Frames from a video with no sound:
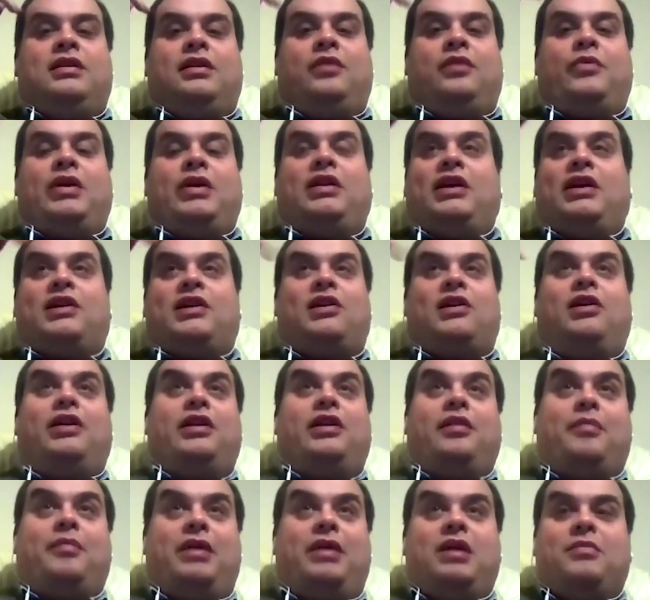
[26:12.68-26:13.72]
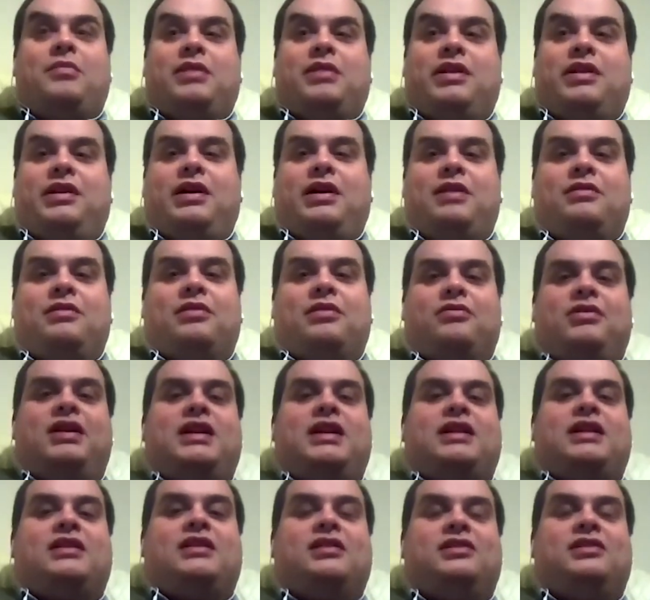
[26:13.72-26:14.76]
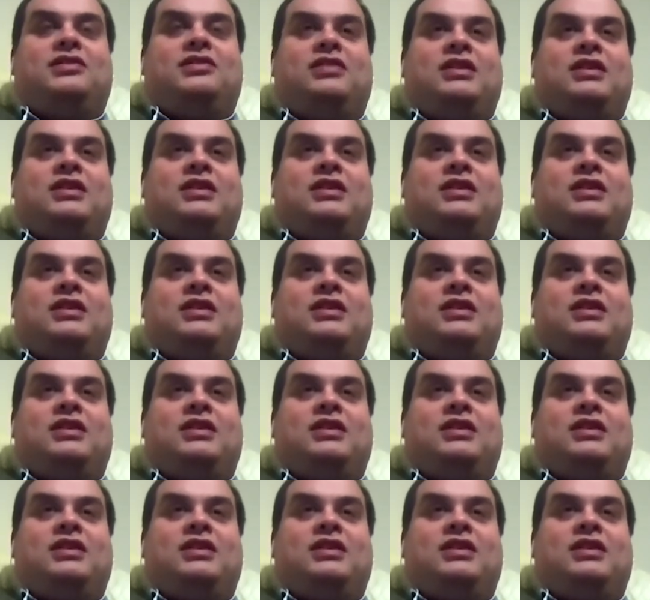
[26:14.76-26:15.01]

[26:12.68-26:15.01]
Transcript: well, I can't at the moment. No, not really, because